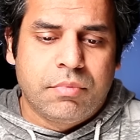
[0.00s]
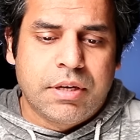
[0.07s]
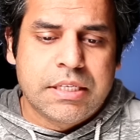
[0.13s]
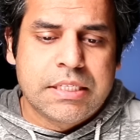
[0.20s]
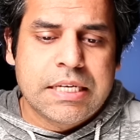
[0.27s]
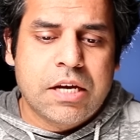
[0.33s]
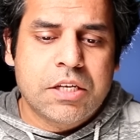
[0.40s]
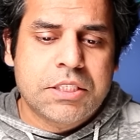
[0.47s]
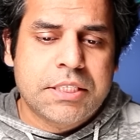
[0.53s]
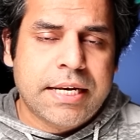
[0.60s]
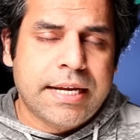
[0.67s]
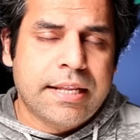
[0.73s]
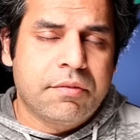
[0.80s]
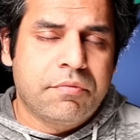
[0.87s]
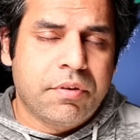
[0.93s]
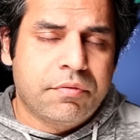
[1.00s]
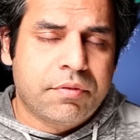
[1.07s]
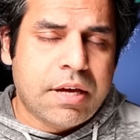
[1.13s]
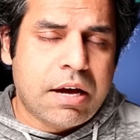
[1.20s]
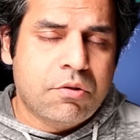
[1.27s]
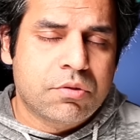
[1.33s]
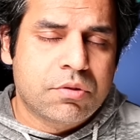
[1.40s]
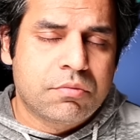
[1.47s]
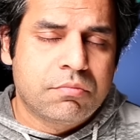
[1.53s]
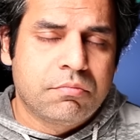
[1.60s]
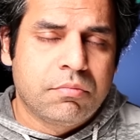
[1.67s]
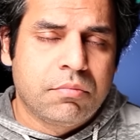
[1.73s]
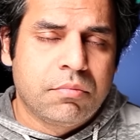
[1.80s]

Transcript: is now sitting in the fifth house,